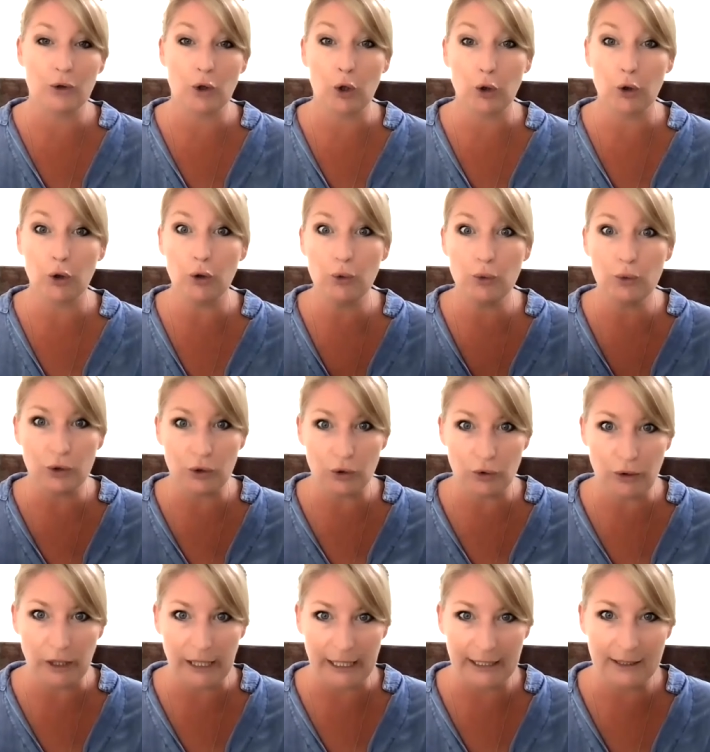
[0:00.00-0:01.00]
who you
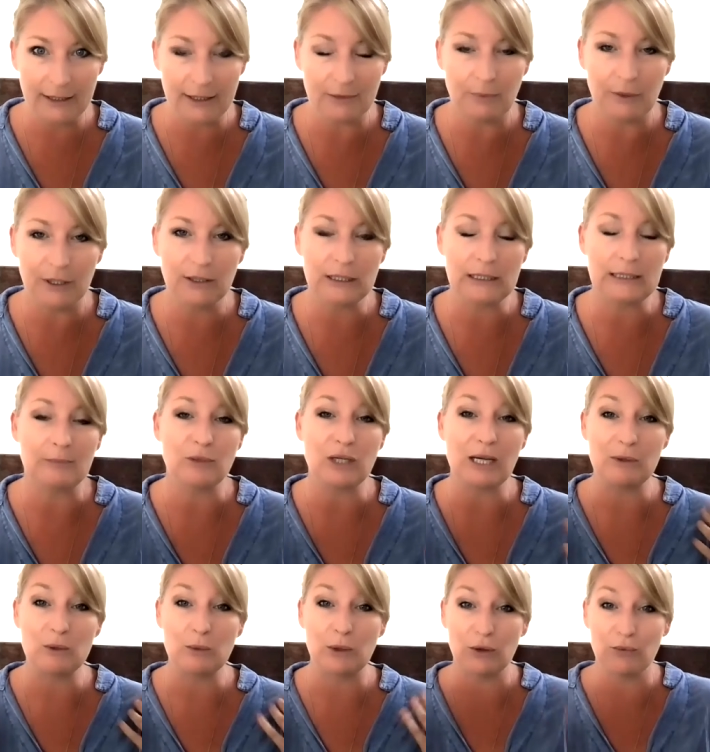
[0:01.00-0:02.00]
need, because
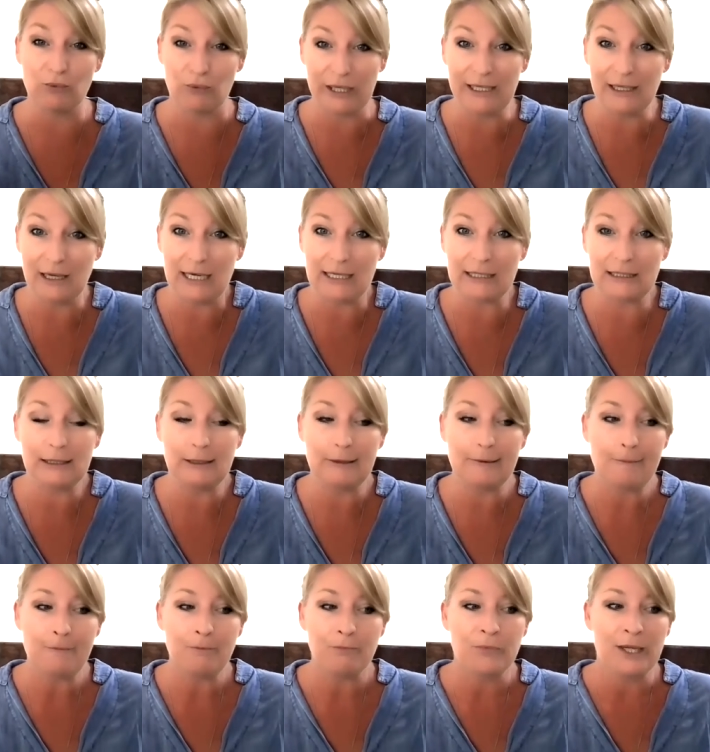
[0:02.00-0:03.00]
sometimes we don't realize
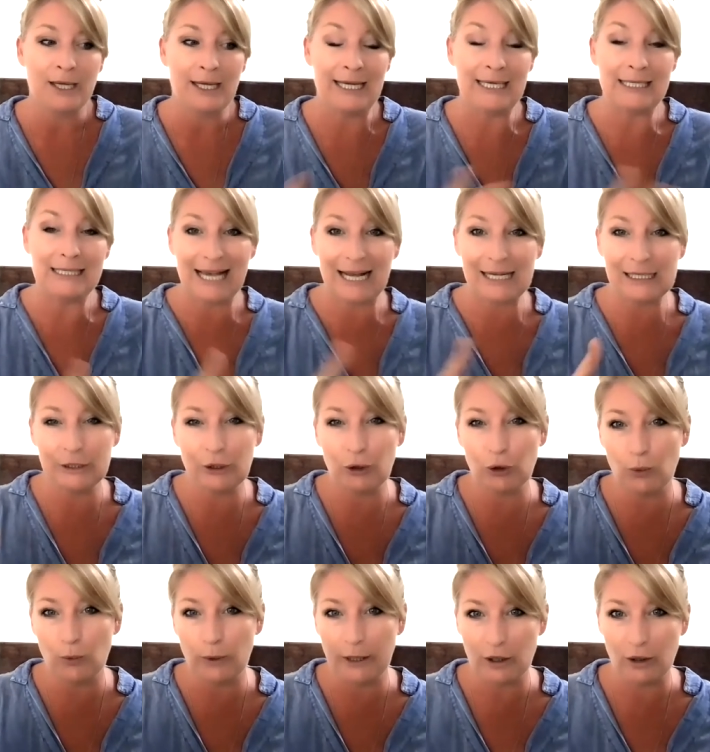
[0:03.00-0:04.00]
exactly
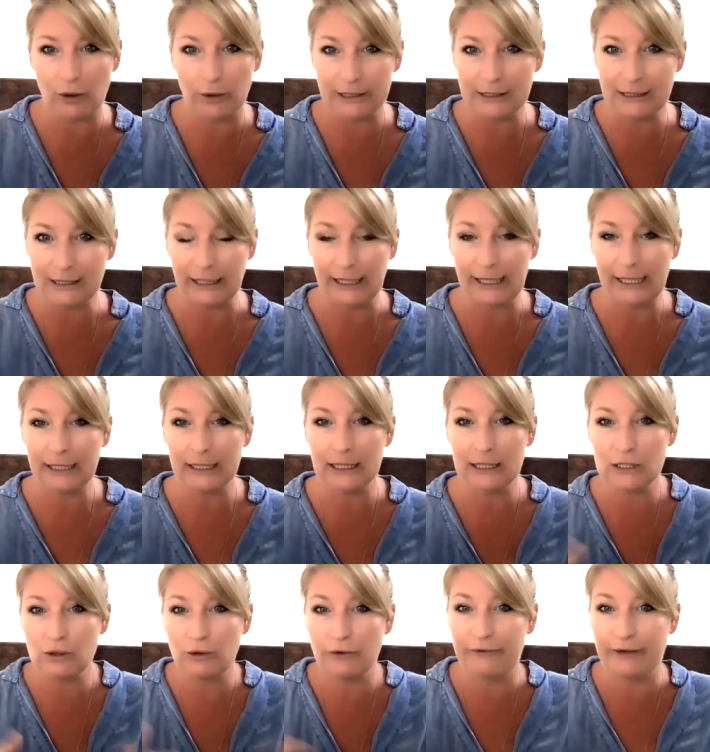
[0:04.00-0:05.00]
who we're going to need, and
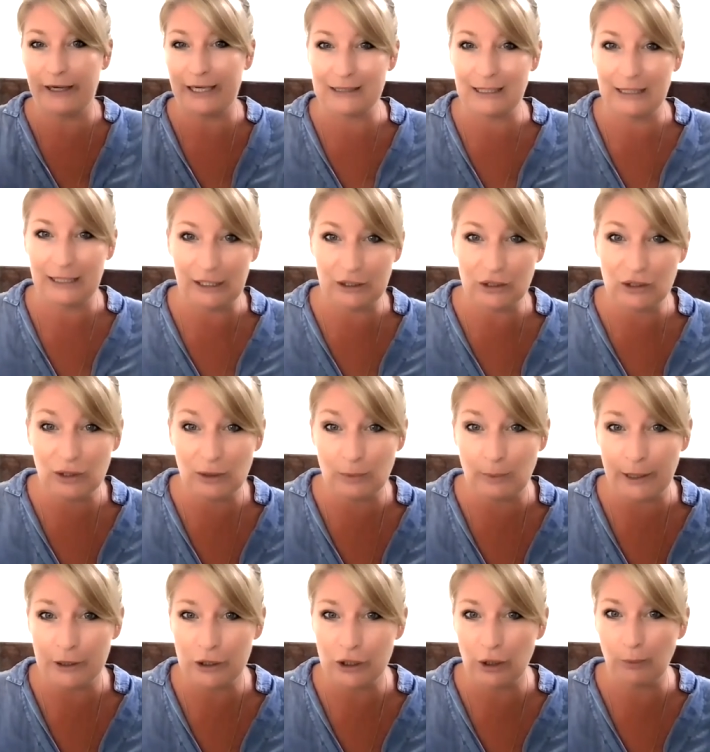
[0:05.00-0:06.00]
it's not factored into the
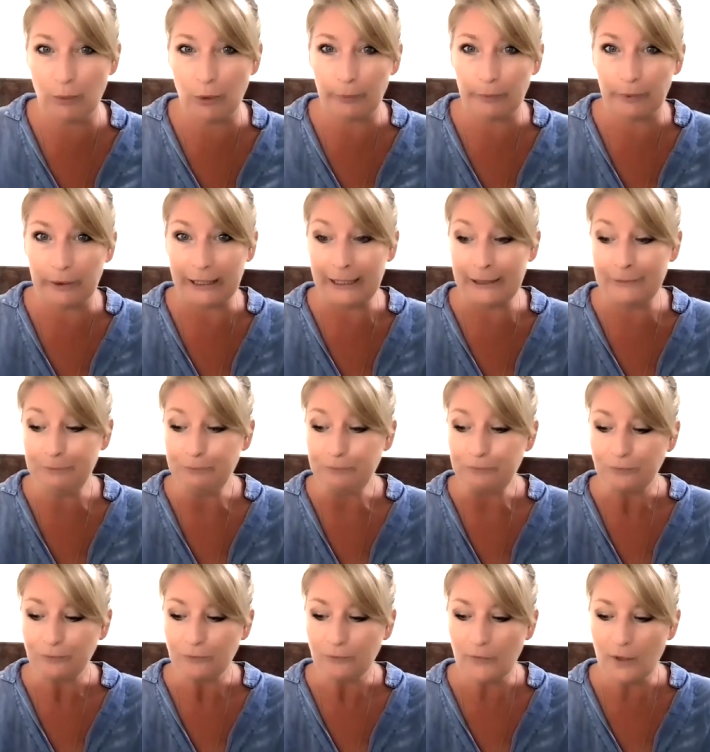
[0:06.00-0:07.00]
budget properly.
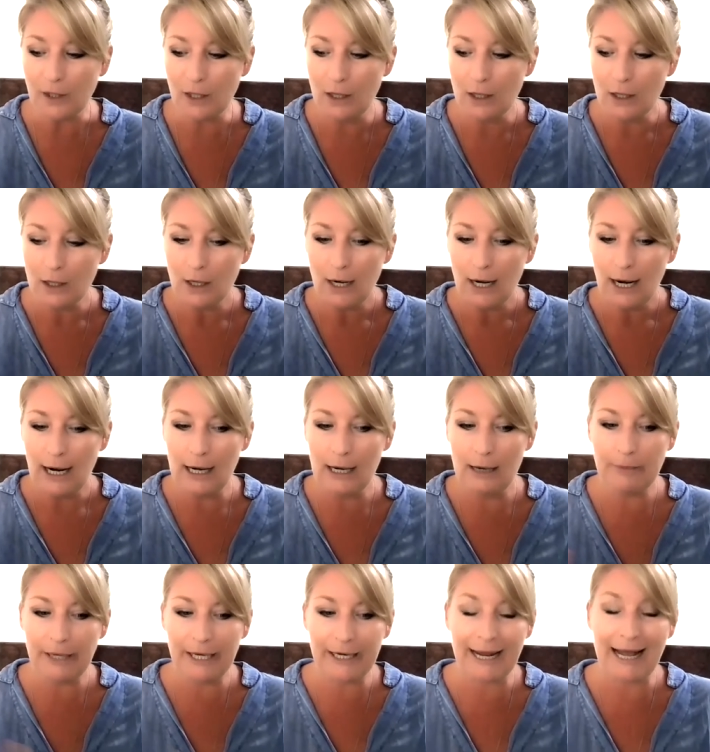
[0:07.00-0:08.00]

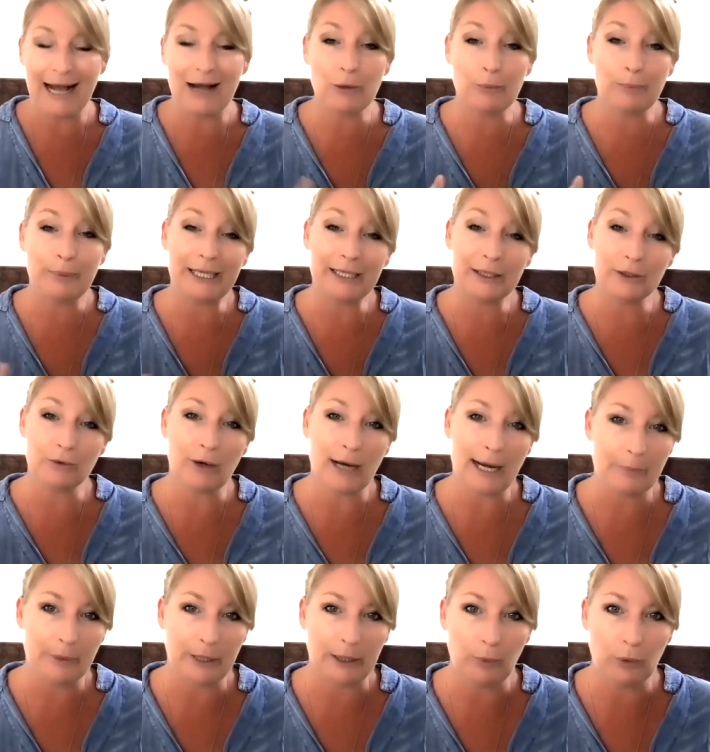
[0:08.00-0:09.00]
And how to pick the right
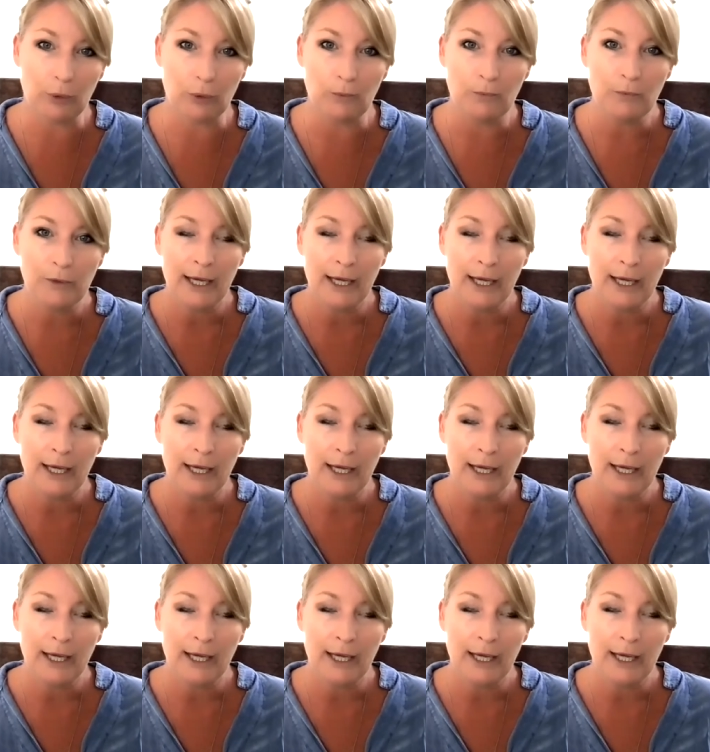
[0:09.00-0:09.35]
people,